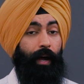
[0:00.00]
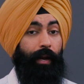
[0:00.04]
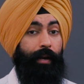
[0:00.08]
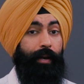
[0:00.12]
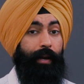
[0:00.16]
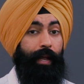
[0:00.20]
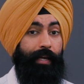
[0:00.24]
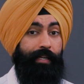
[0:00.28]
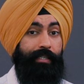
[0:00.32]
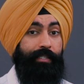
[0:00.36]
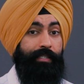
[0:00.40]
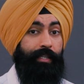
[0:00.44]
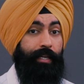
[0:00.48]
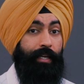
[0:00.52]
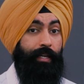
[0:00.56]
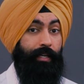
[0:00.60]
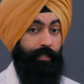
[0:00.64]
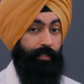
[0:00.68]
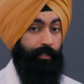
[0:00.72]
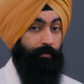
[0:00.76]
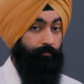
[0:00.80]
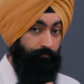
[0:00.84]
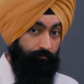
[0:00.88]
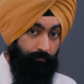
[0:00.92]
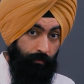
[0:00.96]
on nice
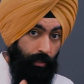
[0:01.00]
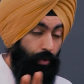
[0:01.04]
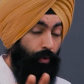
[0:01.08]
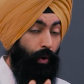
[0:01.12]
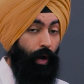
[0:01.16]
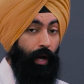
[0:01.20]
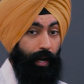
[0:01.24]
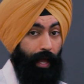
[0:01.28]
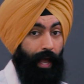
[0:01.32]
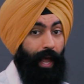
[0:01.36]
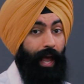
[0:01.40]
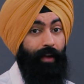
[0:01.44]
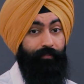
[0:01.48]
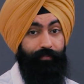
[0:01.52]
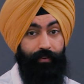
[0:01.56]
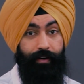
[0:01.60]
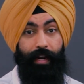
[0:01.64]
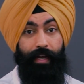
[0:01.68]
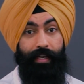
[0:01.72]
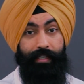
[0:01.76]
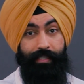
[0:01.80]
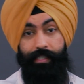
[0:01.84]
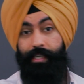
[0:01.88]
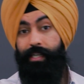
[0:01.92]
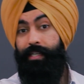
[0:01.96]
things. You want to have your
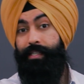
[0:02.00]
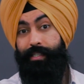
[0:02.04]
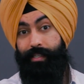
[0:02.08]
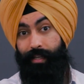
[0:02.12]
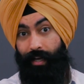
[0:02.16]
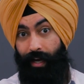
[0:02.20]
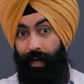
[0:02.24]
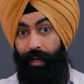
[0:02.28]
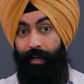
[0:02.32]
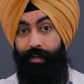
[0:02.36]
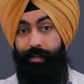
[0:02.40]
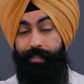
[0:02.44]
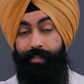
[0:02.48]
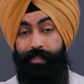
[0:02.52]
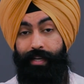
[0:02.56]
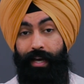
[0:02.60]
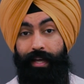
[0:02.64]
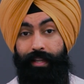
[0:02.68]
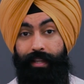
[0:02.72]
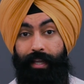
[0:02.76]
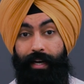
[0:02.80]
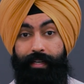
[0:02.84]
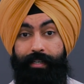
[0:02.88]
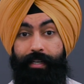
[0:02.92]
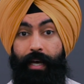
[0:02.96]
nice things, I
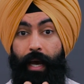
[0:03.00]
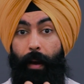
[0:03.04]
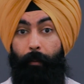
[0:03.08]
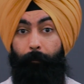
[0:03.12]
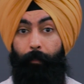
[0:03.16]
understand that.